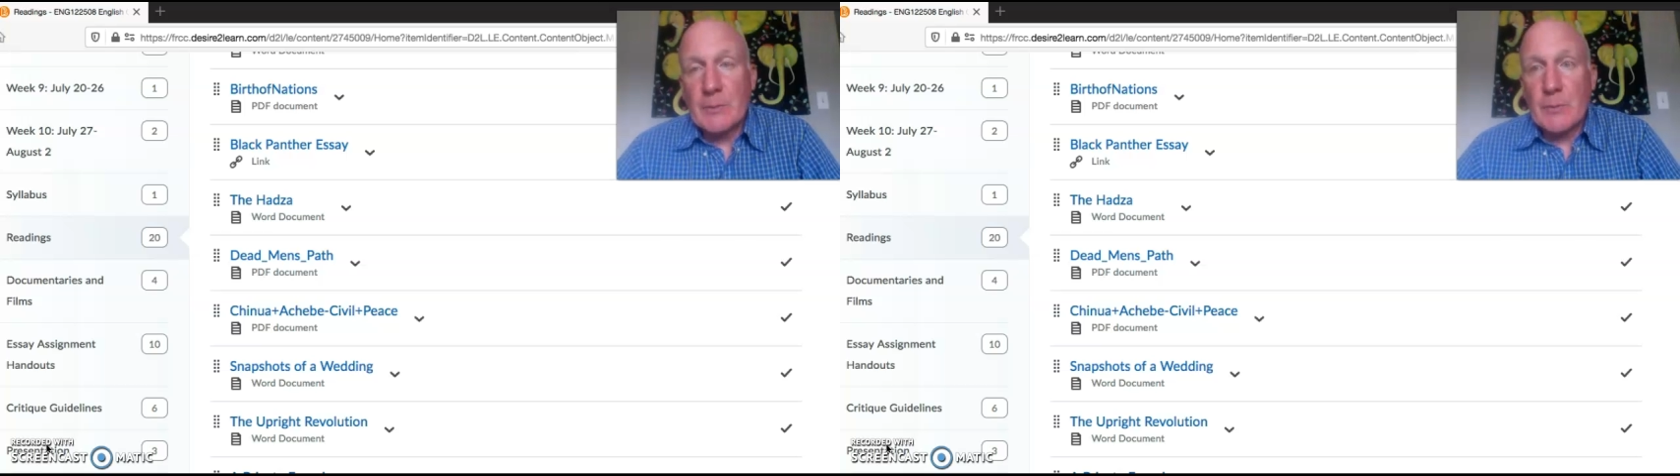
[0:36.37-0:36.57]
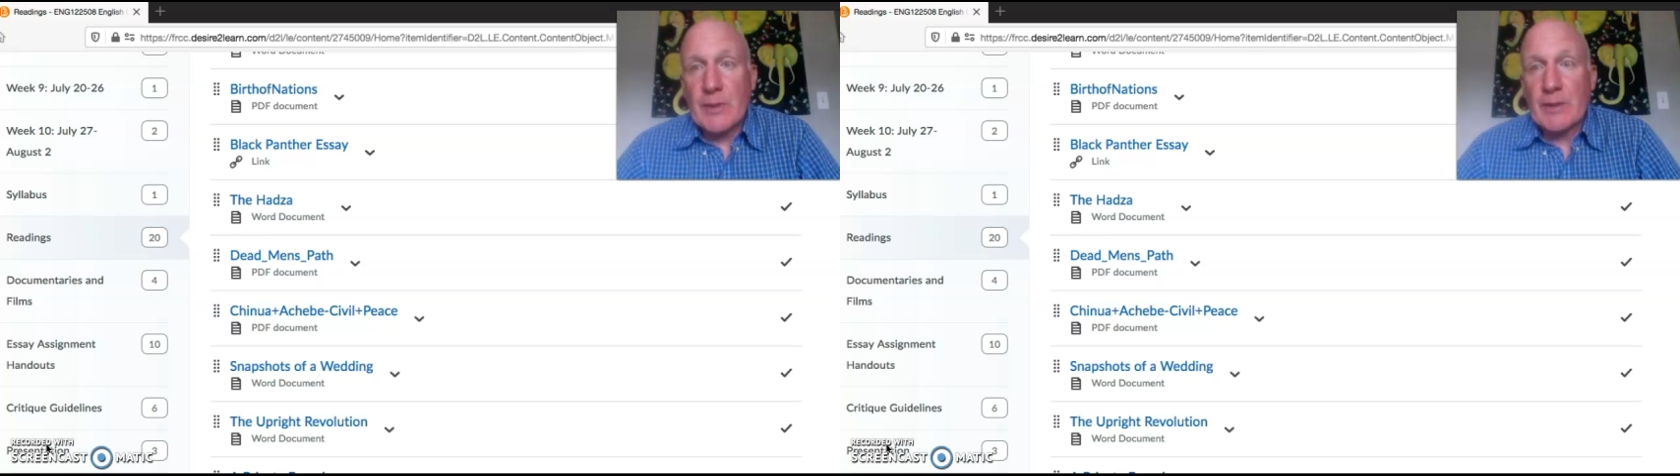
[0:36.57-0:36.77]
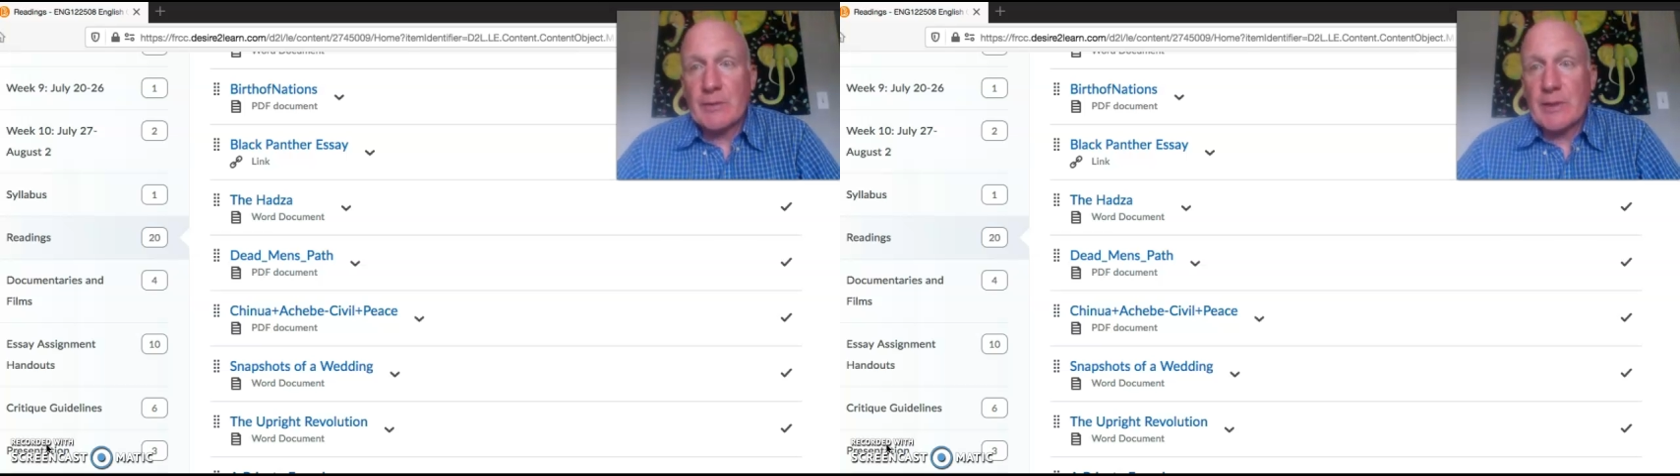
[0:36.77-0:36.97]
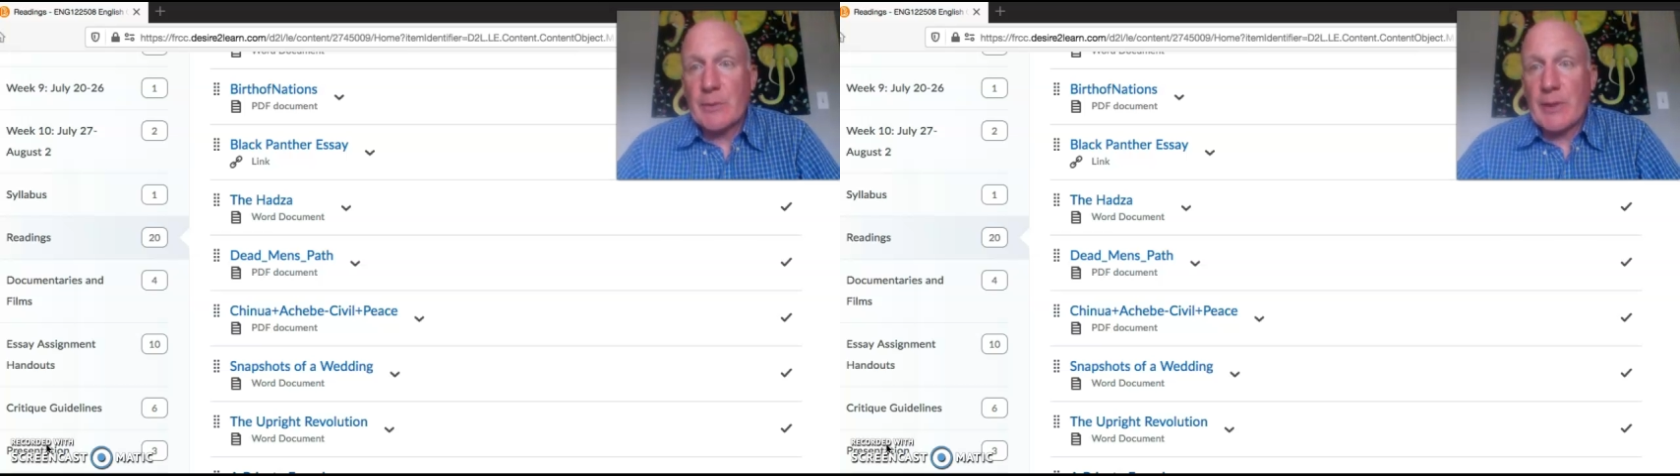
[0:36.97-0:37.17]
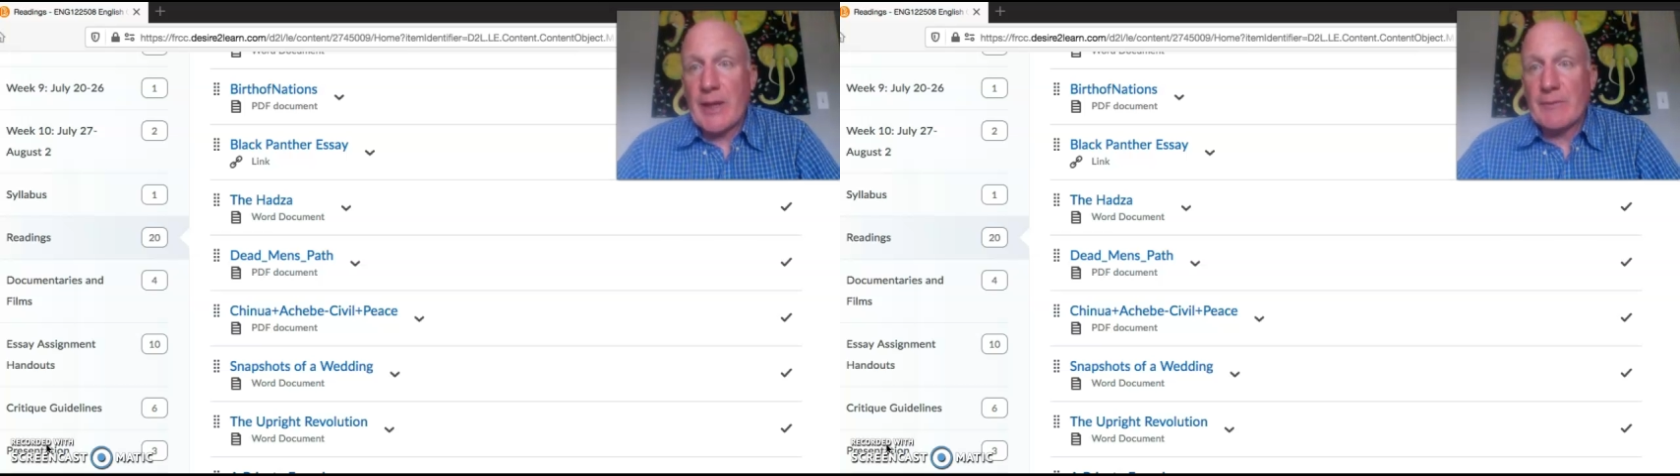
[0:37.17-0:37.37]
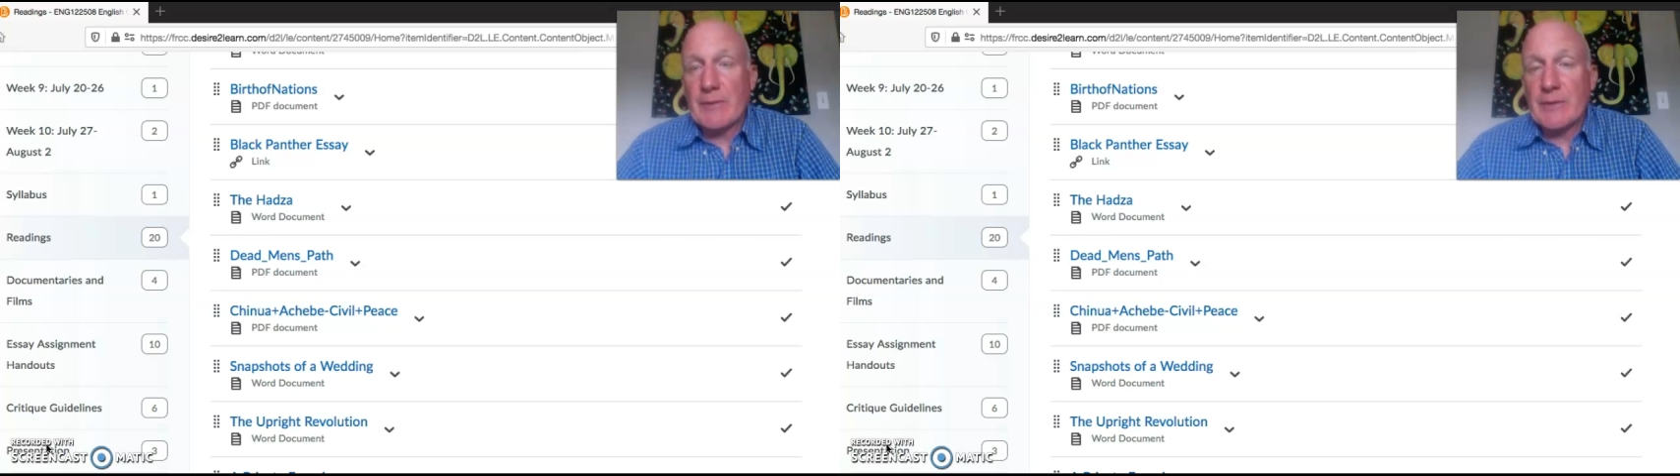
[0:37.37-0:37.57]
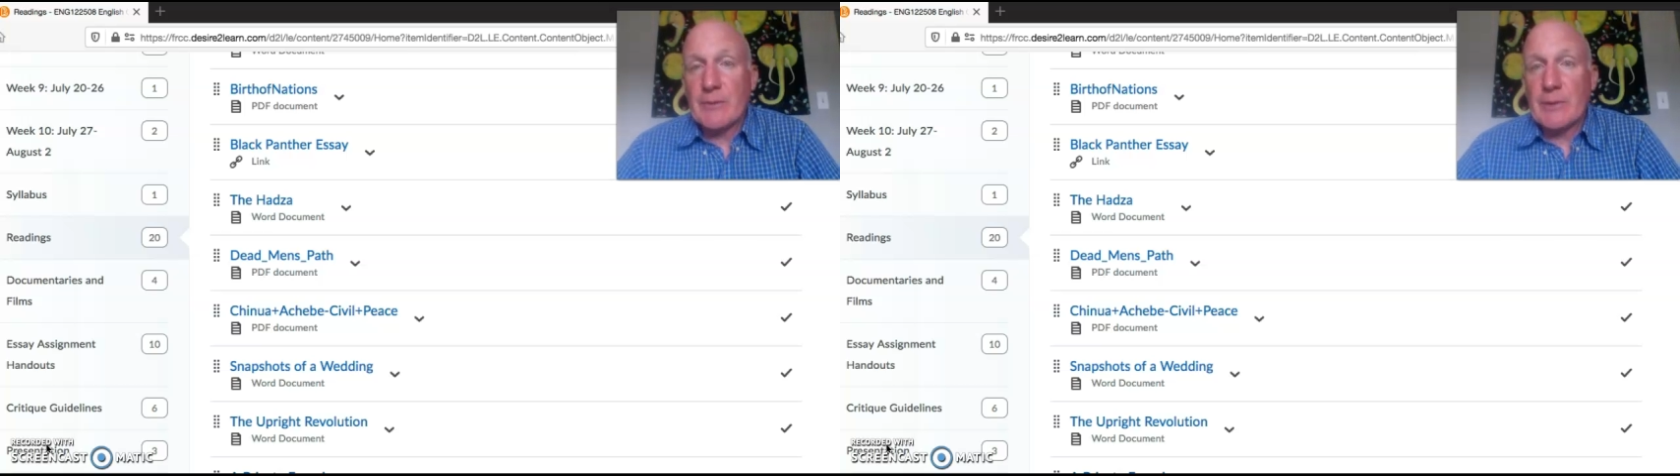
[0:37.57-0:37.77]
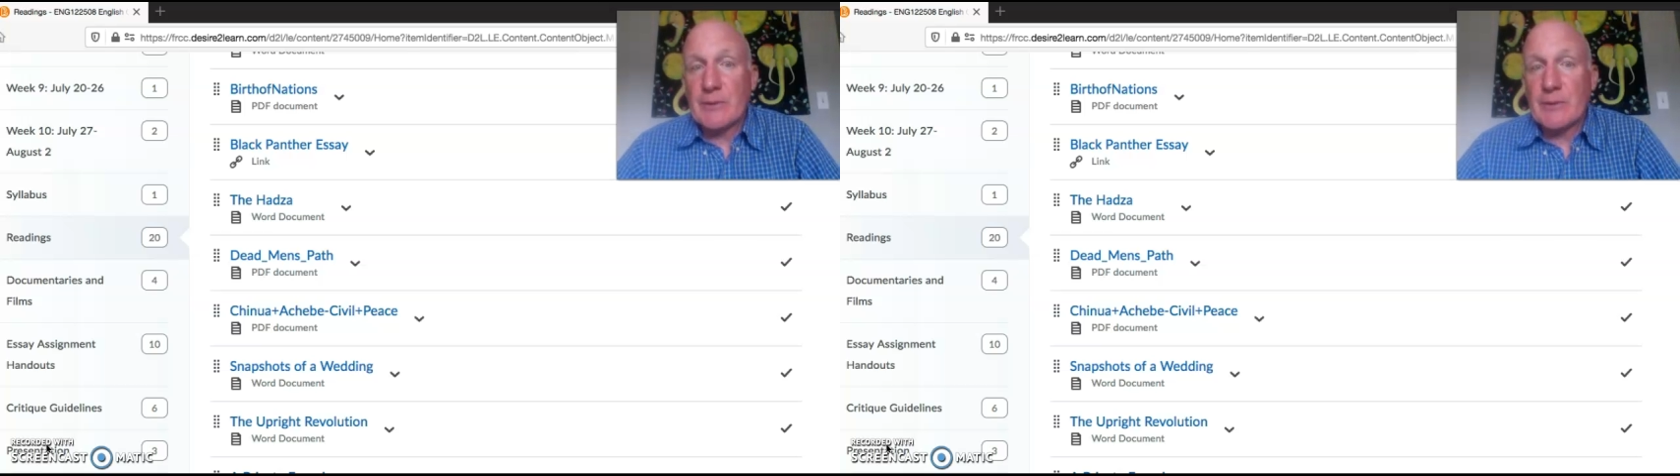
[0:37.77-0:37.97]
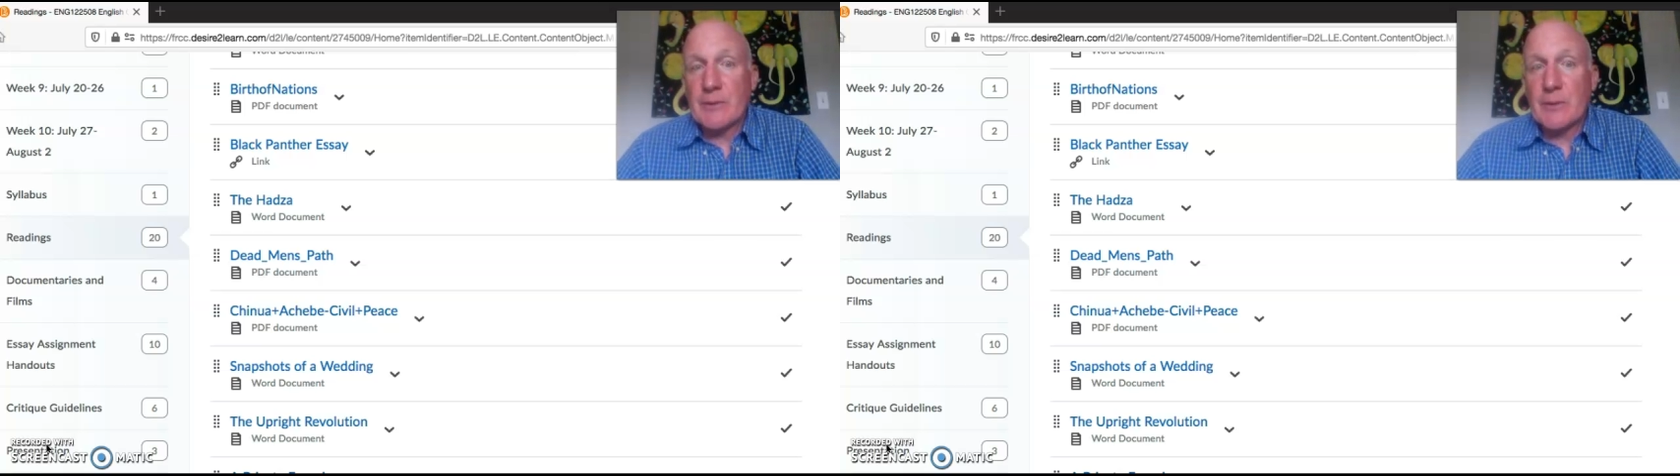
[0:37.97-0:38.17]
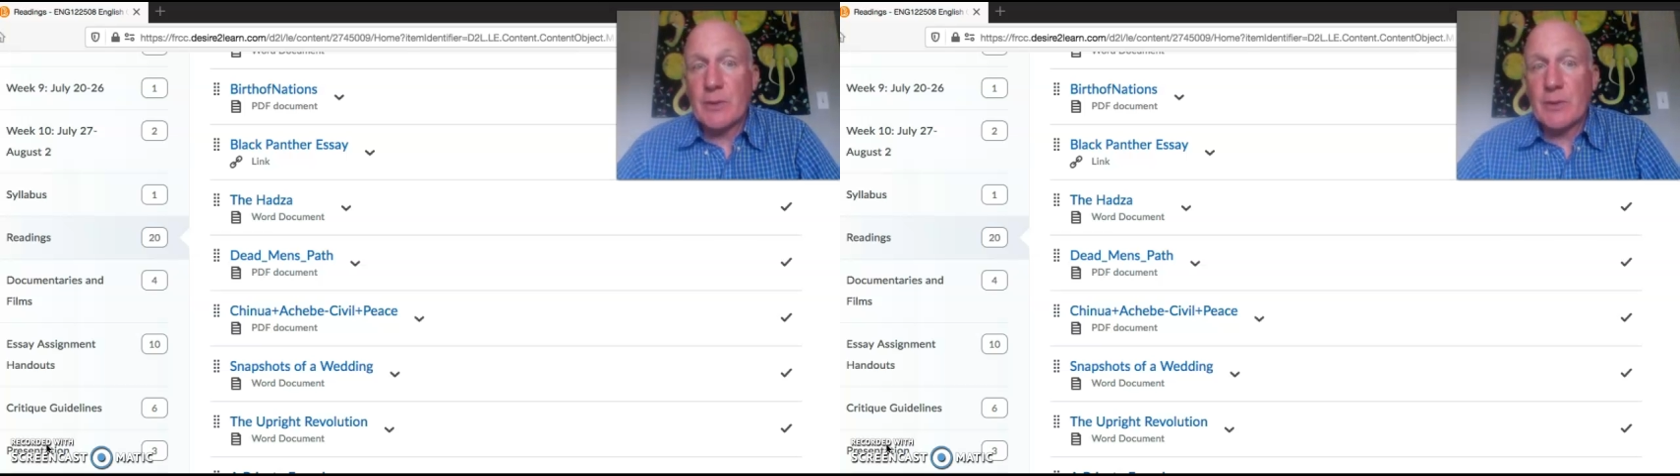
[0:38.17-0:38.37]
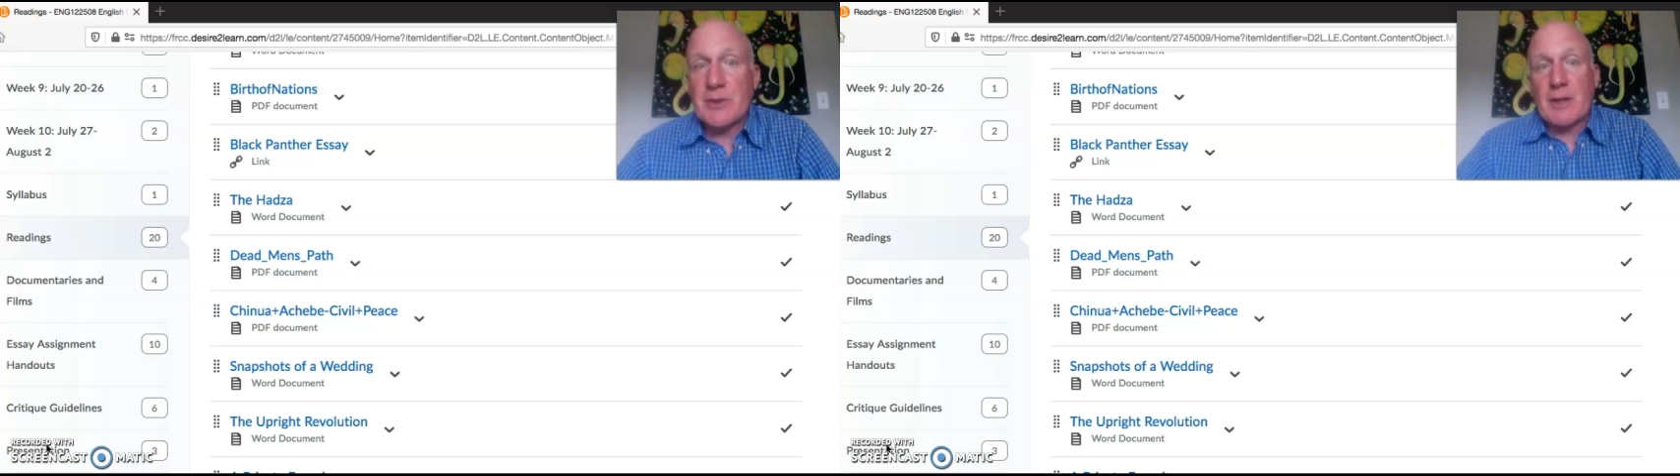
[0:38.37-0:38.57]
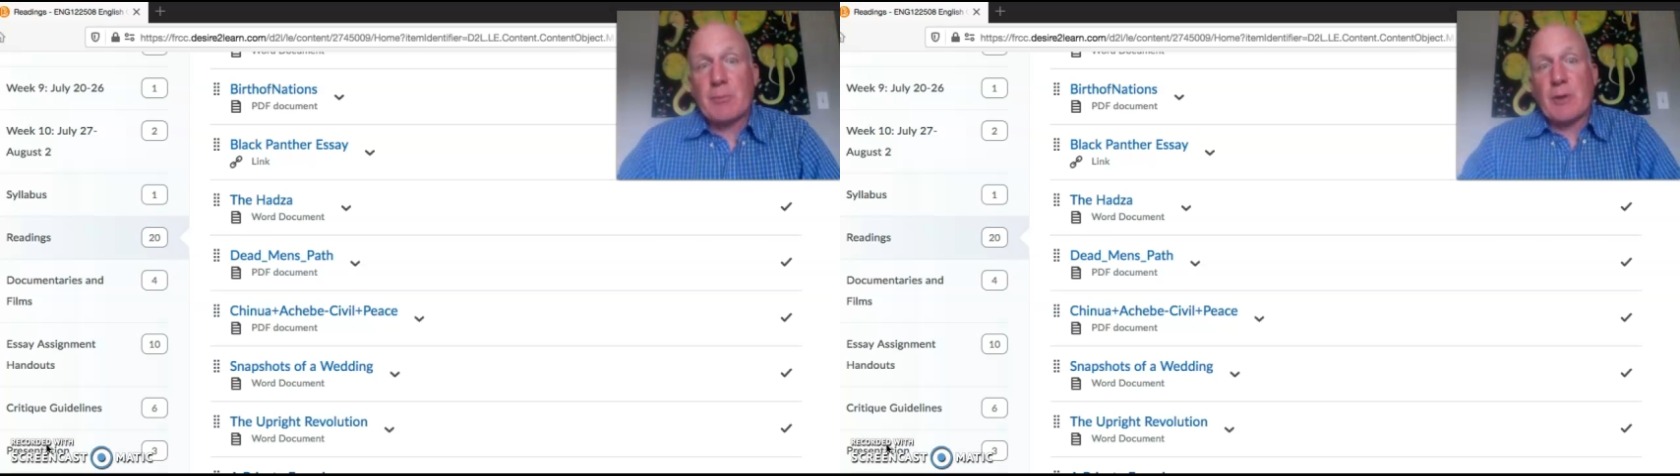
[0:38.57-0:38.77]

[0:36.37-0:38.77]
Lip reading: we're not only are we doing the workshop,